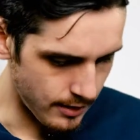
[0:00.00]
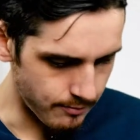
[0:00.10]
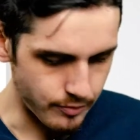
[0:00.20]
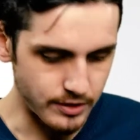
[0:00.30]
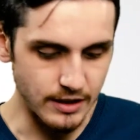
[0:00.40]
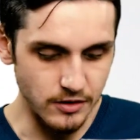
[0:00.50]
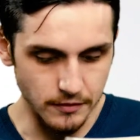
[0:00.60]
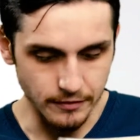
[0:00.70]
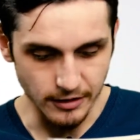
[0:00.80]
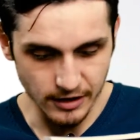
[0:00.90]
Potential
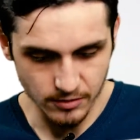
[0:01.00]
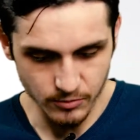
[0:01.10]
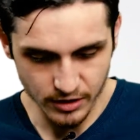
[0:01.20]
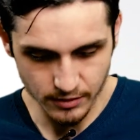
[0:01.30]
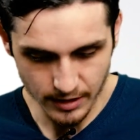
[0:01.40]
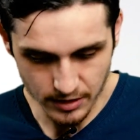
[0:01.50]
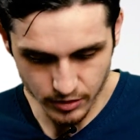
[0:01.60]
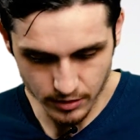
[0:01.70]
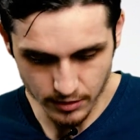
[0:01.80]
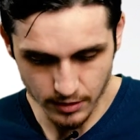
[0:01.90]
for income
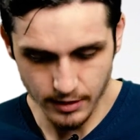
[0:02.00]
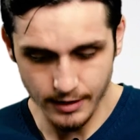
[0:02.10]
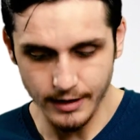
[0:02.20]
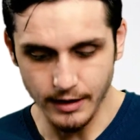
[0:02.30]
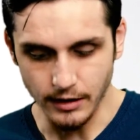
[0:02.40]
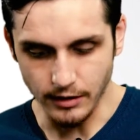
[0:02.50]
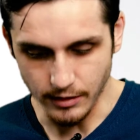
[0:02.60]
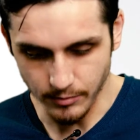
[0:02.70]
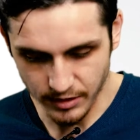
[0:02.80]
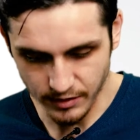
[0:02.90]
generation,
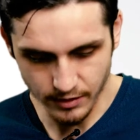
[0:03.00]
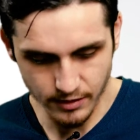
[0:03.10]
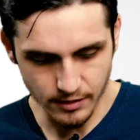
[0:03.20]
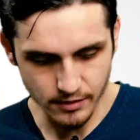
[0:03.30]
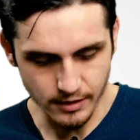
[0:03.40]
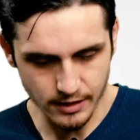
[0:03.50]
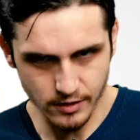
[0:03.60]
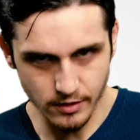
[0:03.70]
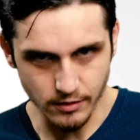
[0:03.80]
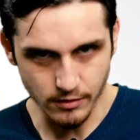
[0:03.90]
limited
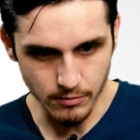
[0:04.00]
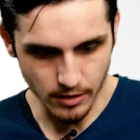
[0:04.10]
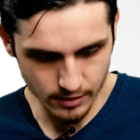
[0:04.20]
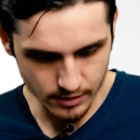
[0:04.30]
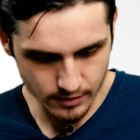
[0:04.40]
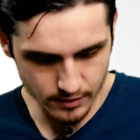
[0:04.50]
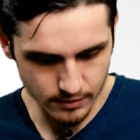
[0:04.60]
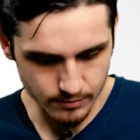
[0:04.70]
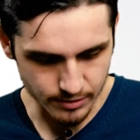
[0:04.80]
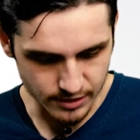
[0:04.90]
international market
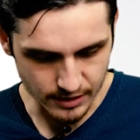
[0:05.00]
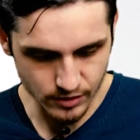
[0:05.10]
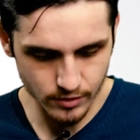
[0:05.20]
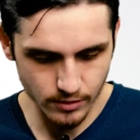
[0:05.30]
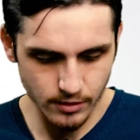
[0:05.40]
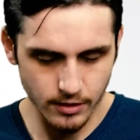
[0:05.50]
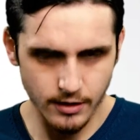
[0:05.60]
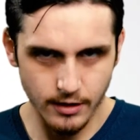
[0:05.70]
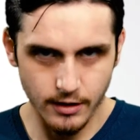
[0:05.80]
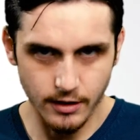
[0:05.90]
potential.
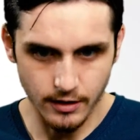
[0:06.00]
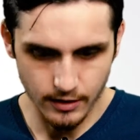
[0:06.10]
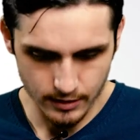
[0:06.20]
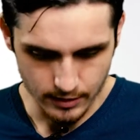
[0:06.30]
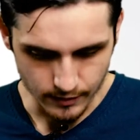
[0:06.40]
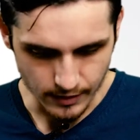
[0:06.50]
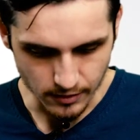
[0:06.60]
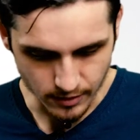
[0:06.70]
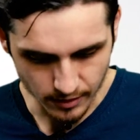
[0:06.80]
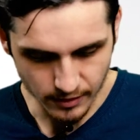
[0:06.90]
They are
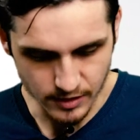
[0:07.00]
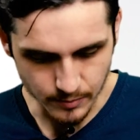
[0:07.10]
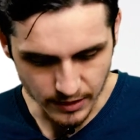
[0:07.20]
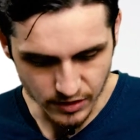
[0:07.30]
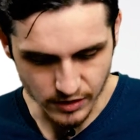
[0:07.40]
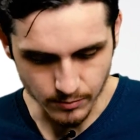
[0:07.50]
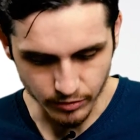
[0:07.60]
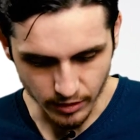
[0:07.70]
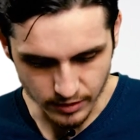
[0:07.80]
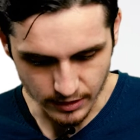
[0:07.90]
target species in
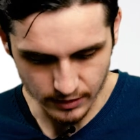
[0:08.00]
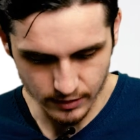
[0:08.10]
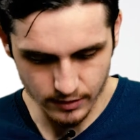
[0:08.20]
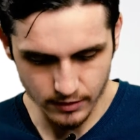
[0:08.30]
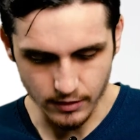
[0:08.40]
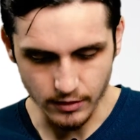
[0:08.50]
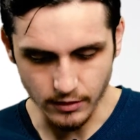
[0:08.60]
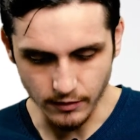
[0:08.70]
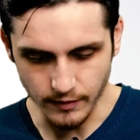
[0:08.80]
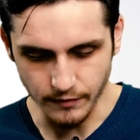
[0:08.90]
projects
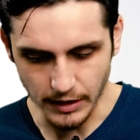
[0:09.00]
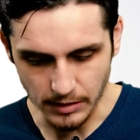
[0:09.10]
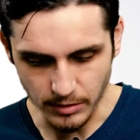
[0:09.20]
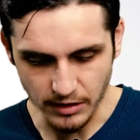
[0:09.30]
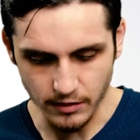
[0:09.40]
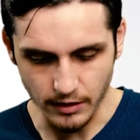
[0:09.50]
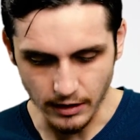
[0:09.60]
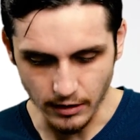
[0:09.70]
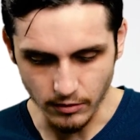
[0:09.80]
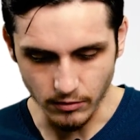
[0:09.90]
of development
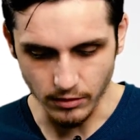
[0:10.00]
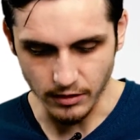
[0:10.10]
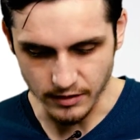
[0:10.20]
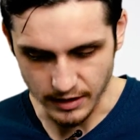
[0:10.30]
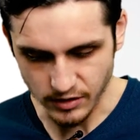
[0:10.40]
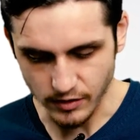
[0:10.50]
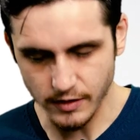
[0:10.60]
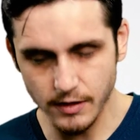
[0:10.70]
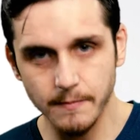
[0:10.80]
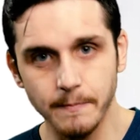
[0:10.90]
aid organizations.